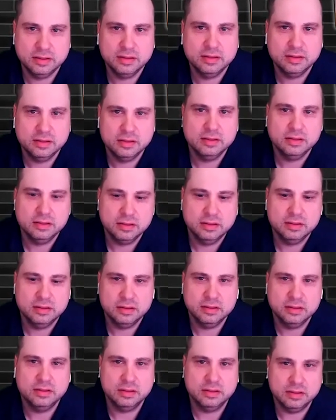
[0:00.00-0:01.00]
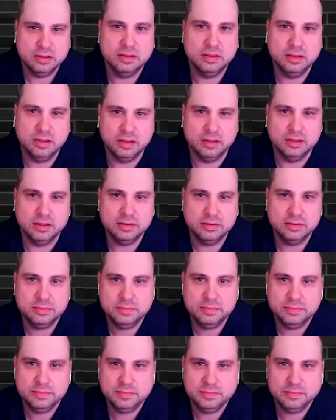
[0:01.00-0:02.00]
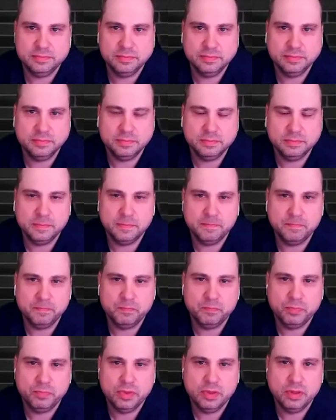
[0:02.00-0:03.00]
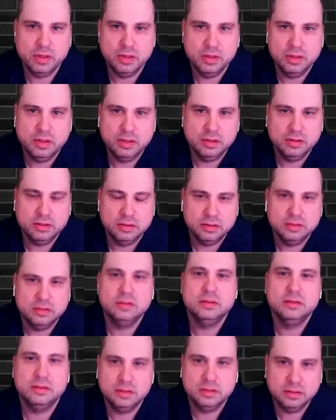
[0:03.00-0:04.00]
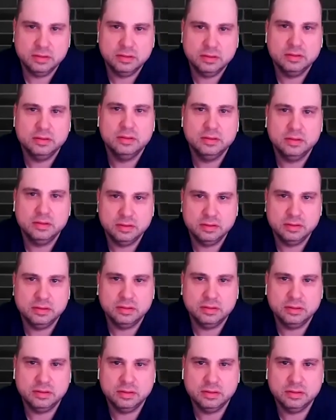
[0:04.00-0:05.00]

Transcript: [no speech]